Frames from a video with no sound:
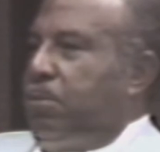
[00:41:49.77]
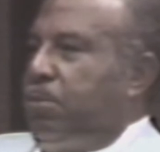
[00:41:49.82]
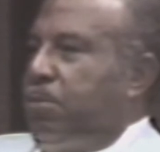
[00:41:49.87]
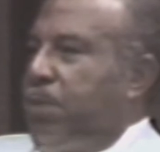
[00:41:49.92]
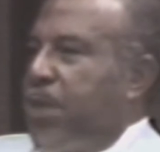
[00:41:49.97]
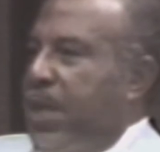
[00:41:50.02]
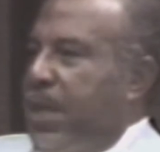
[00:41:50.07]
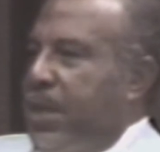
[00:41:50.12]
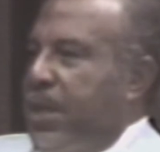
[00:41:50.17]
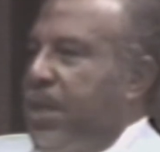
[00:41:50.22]

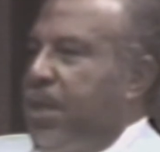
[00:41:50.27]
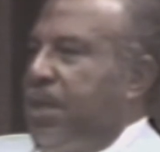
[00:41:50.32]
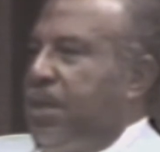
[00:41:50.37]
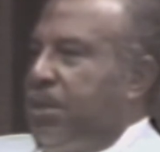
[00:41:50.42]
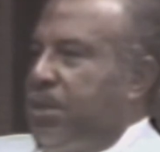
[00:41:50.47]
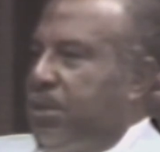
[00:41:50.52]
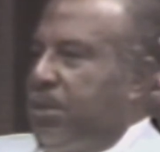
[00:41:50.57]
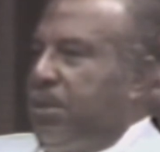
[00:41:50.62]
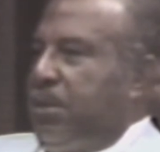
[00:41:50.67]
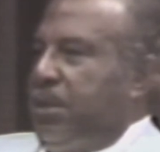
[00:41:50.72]
prior
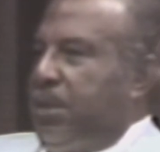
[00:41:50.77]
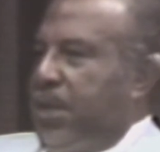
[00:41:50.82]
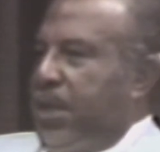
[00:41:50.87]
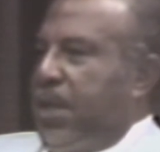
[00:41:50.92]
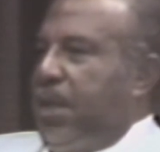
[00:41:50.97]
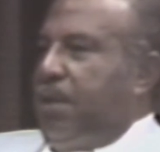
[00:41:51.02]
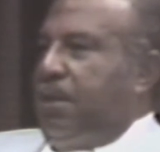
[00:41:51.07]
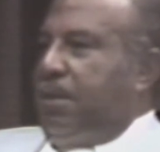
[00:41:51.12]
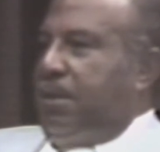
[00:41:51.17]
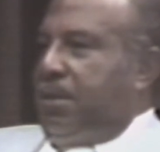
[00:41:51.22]
years to his
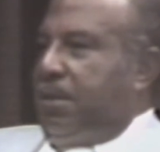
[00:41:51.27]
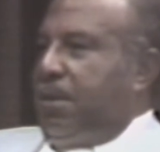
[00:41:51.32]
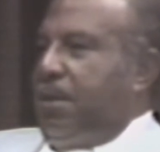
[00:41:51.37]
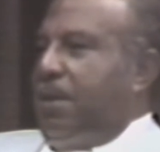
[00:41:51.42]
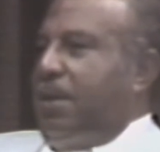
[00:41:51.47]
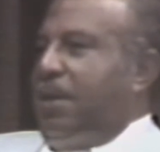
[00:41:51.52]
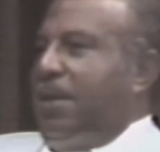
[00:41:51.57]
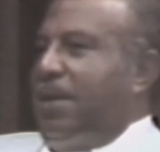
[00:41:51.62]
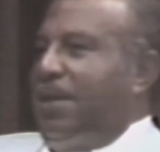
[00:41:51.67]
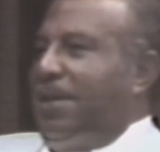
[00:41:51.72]
death,
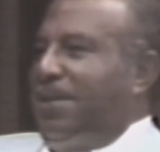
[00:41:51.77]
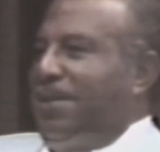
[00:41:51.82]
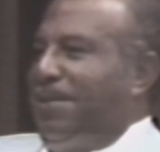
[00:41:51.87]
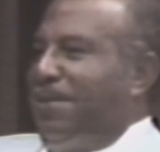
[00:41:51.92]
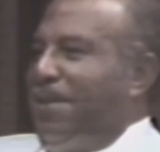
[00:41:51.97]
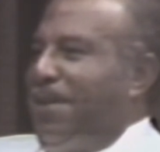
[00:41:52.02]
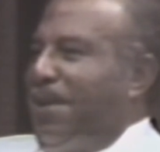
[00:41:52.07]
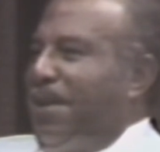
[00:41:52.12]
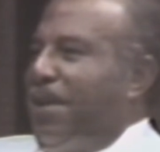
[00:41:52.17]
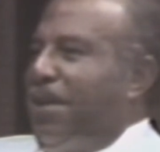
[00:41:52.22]
certainly
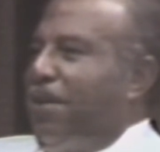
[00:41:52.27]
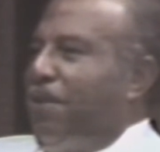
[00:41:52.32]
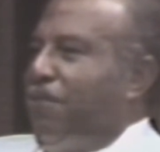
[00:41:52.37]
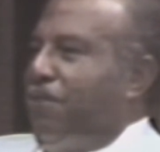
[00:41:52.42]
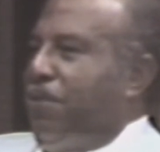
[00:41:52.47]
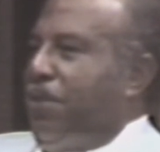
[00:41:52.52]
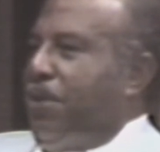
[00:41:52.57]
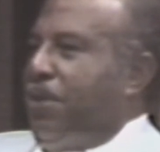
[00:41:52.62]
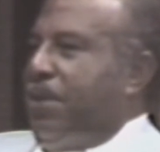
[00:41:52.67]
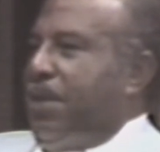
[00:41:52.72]

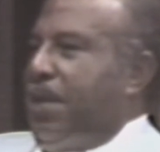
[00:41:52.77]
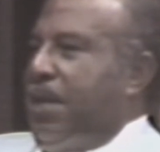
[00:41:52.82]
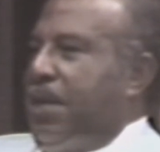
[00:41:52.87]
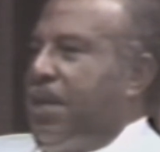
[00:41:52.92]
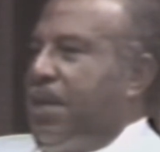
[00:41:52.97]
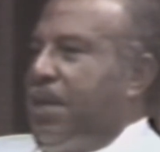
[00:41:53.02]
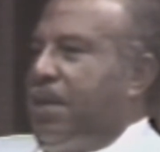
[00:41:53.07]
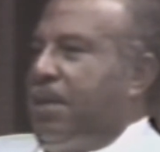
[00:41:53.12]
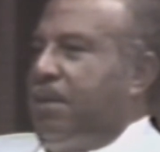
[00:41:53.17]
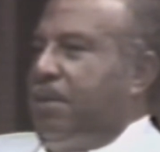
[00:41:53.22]
for
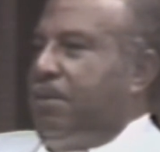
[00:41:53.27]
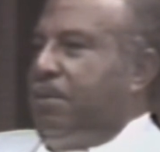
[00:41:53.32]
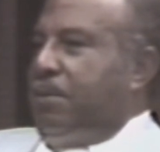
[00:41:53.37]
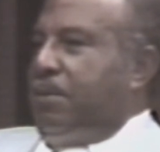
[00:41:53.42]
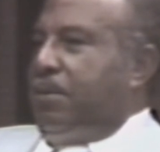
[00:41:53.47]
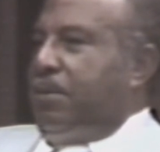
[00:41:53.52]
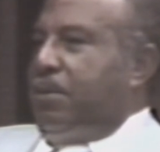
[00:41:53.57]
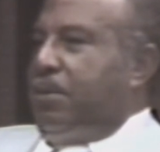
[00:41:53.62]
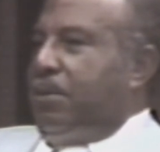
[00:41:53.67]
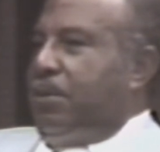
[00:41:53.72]
the
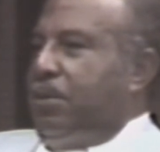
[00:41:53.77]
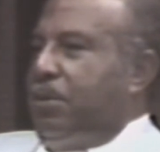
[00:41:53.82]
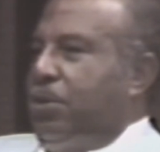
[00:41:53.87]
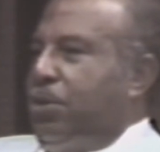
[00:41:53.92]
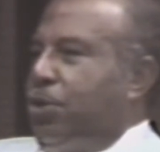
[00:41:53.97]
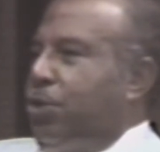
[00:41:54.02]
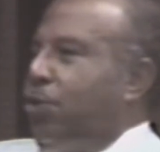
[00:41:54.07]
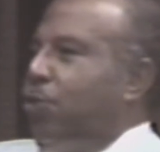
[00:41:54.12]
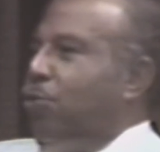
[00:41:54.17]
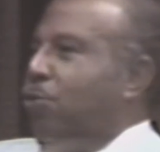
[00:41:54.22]

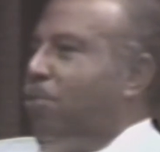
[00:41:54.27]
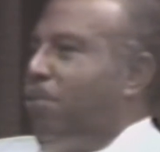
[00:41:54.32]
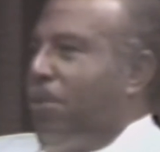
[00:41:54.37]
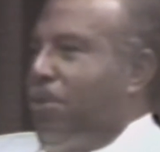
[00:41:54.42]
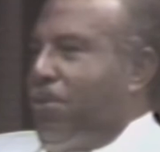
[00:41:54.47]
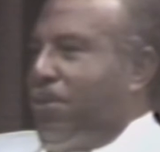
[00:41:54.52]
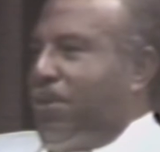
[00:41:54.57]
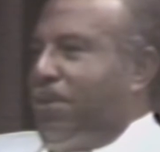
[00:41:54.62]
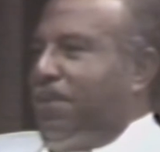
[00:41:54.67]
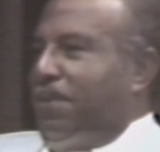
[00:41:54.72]
school
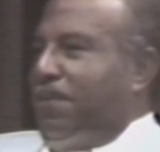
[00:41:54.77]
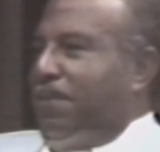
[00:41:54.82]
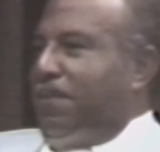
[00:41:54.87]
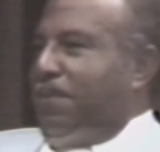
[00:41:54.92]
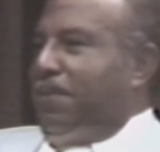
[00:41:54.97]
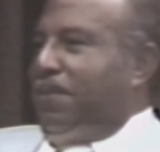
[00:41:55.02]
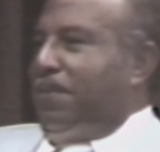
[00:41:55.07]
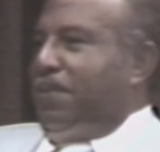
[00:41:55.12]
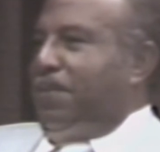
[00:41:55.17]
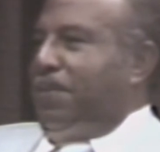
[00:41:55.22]
board.
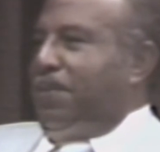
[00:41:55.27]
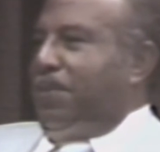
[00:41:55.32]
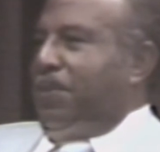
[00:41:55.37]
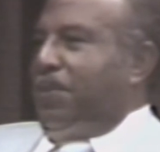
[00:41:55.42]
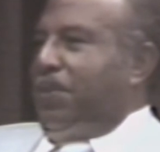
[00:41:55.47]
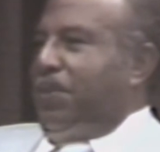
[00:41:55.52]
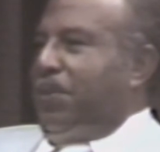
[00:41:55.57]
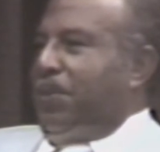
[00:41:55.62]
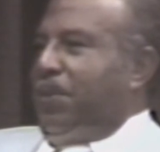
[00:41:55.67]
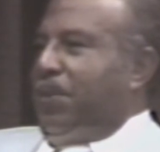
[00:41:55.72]
And
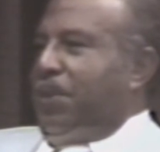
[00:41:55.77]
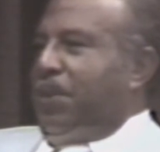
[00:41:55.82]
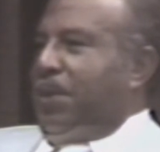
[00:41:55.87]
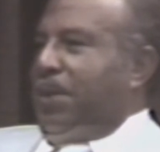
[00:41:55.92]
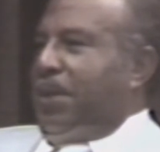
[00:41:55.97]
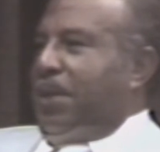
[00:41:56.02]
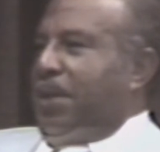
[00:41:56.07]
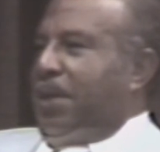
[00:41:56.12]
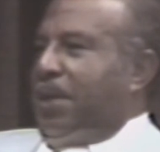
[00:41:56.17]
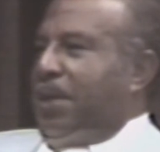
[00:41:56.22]

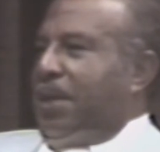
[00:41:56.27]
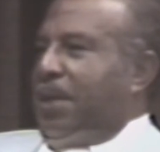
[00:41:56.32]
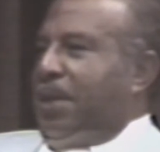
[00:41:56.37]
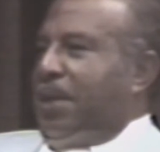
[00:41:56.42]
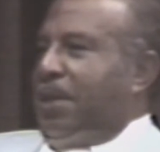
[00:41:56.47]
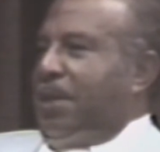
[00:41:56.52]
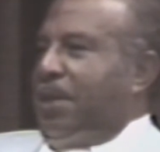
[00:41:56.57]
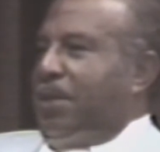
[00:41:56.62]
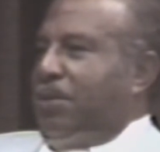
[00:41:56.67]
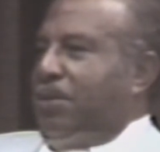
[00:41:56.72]

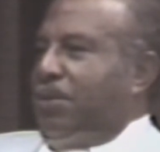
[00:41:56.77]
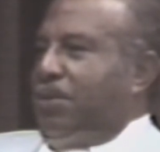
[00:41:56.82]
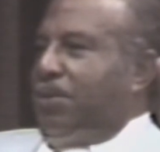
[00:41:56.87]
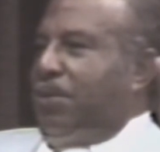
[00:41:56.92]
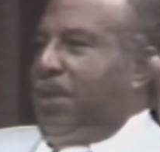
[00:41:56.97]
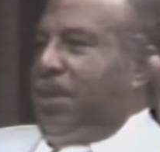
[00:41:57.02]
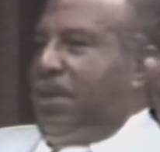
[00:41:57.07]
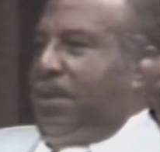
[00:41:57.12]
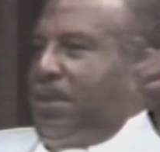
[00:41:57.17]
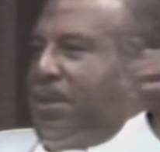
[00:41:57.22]
this was
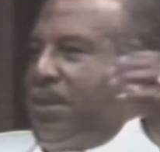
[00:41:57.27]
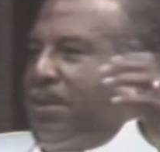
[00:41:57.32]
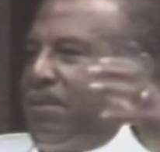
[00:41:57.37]
when